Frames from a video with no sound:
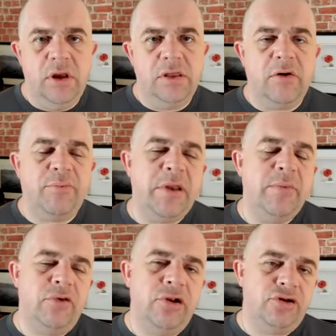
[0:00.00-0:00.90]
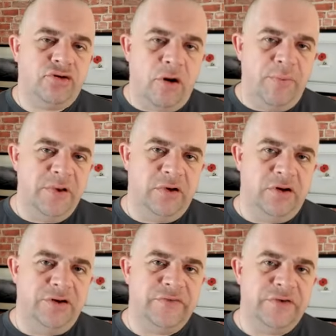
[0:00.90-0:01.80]
There are people that are dropping the
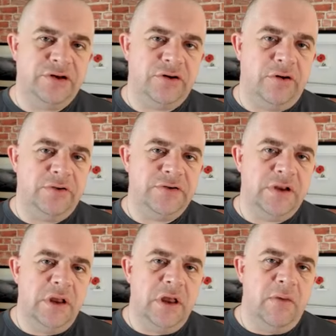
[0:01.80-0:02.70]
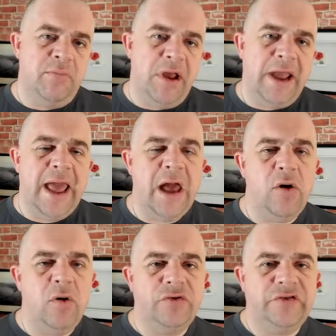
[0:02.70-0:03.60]
cost of insurance by
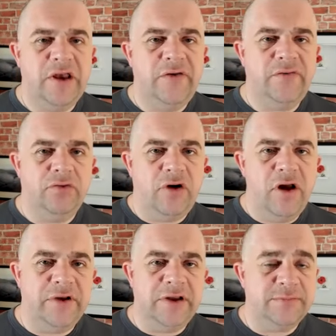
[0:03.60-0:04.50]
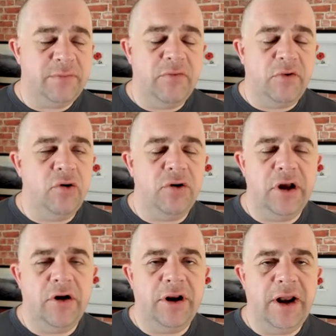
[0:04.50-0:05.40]
how safe your driving is, by recording it
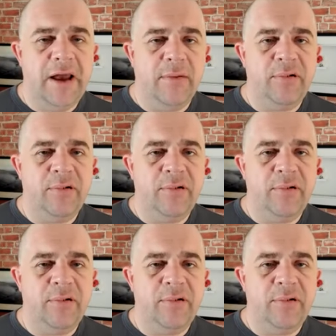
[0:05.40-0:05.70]
on an app.